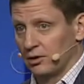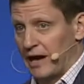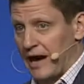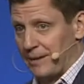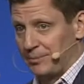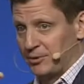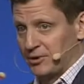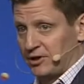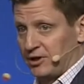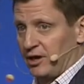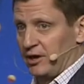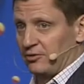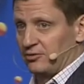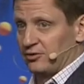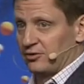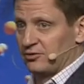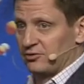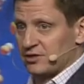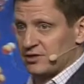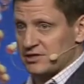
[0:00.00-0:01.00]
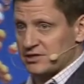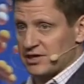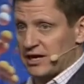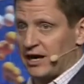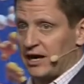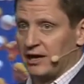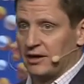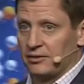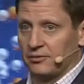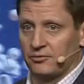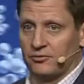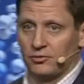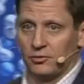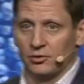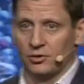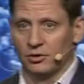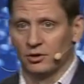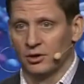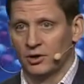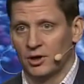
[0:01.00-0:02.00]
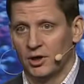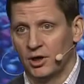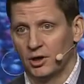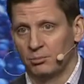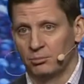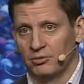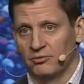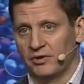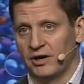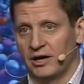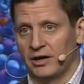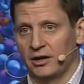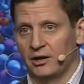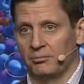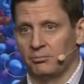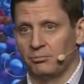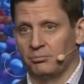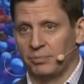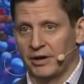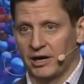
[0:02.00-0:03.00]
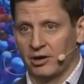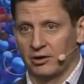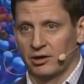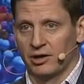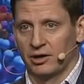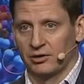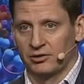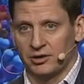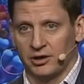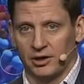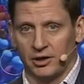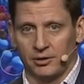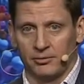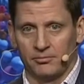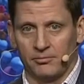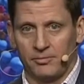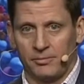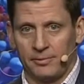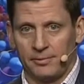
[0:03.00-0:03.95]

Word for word: applications designed for providing better health care.